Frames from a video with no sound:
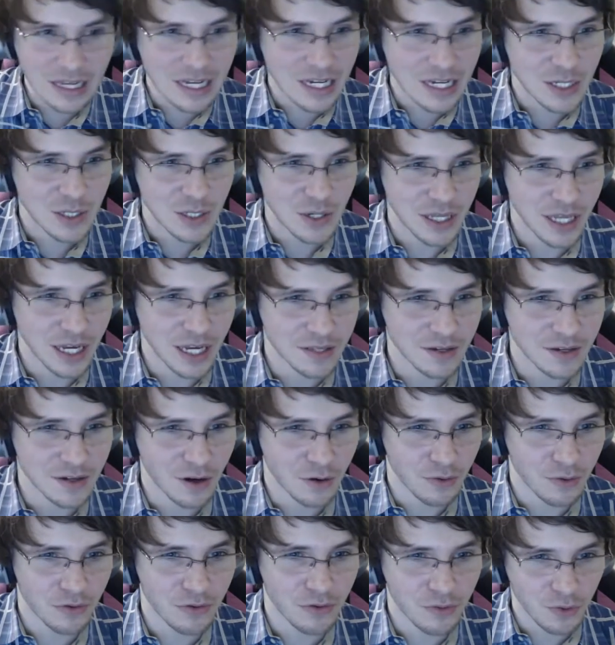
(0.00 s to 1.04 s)
So I like to go
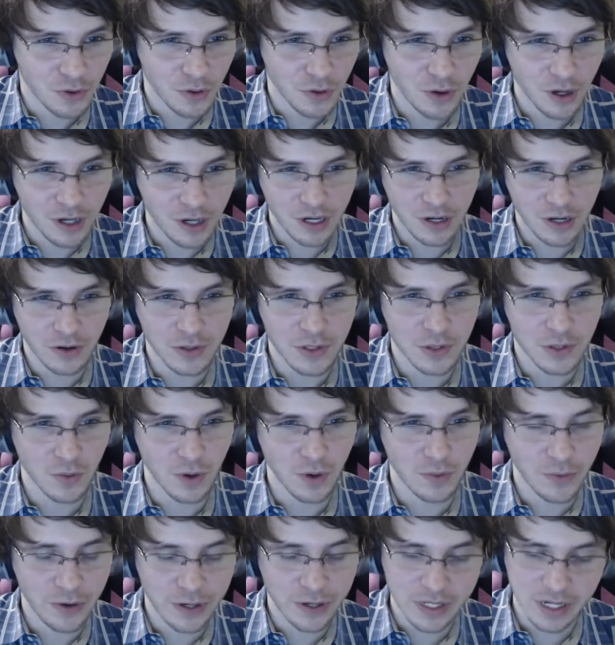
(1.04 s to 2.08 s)
through our notes one
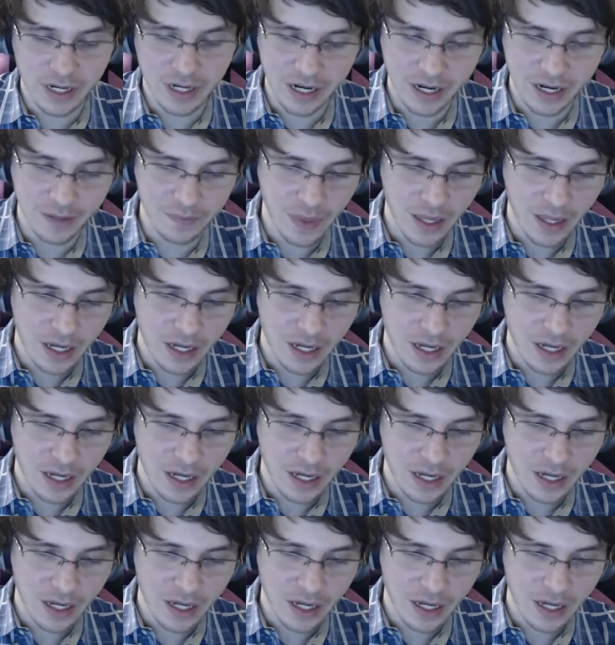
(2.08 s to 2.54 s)
more time,